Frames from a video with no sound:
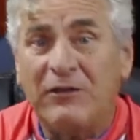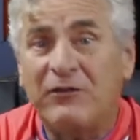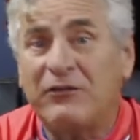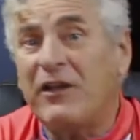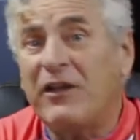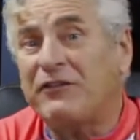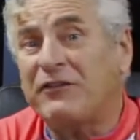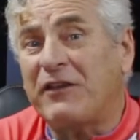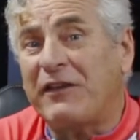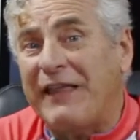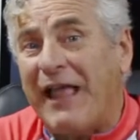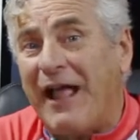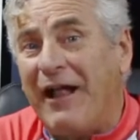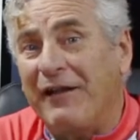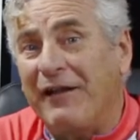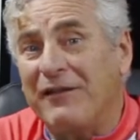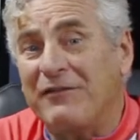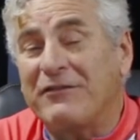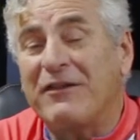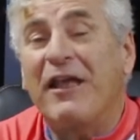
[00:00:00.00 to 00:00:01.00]
6
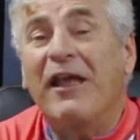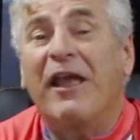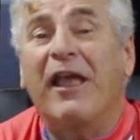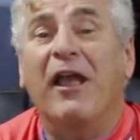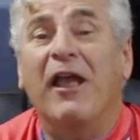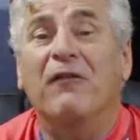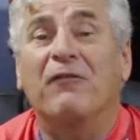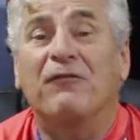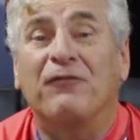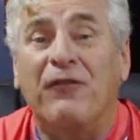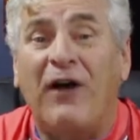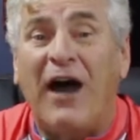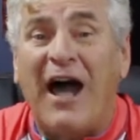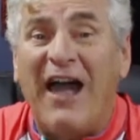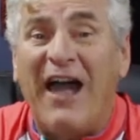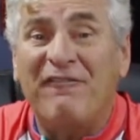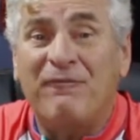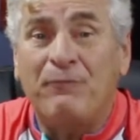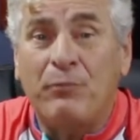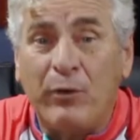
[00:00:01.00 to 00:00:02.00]
Italians, and
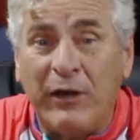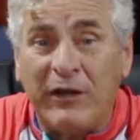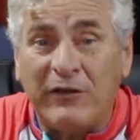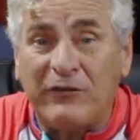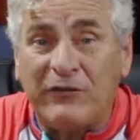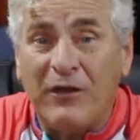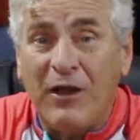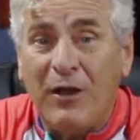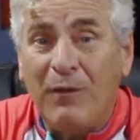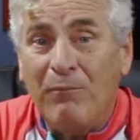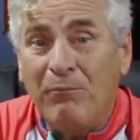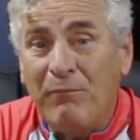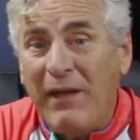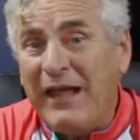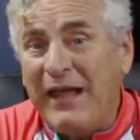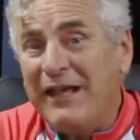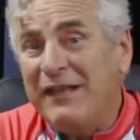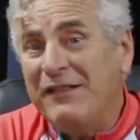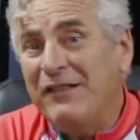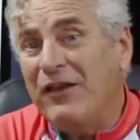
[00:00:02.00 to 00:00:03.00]
5 Brits
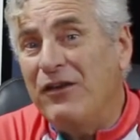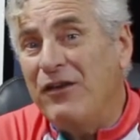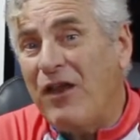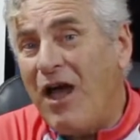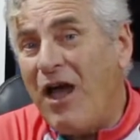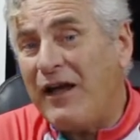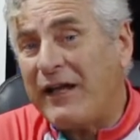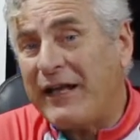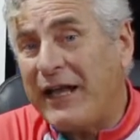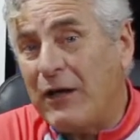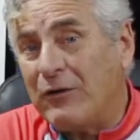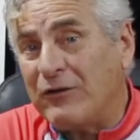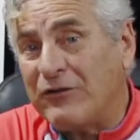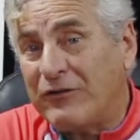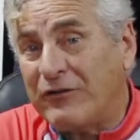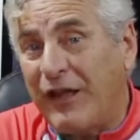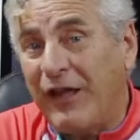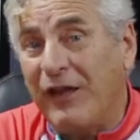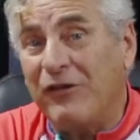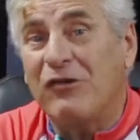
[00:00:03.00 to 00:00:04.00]
making the knockout
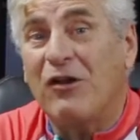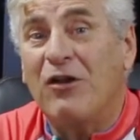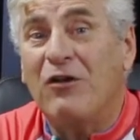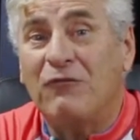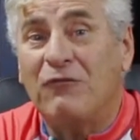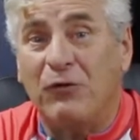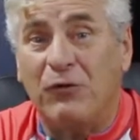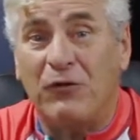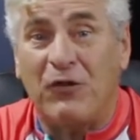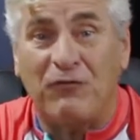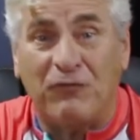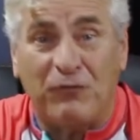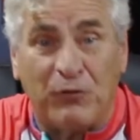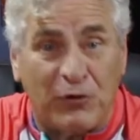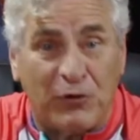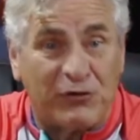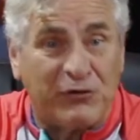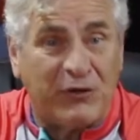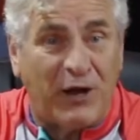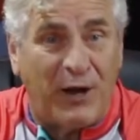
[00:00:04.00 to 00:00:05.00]
stage for the
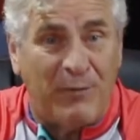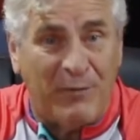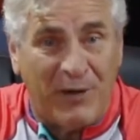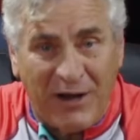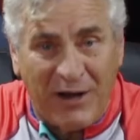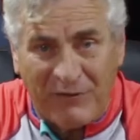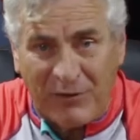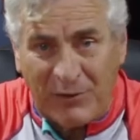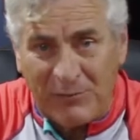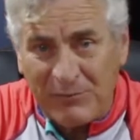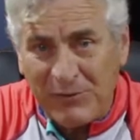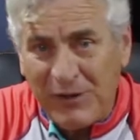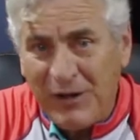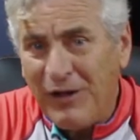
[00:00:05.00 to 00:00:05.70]
first time ever.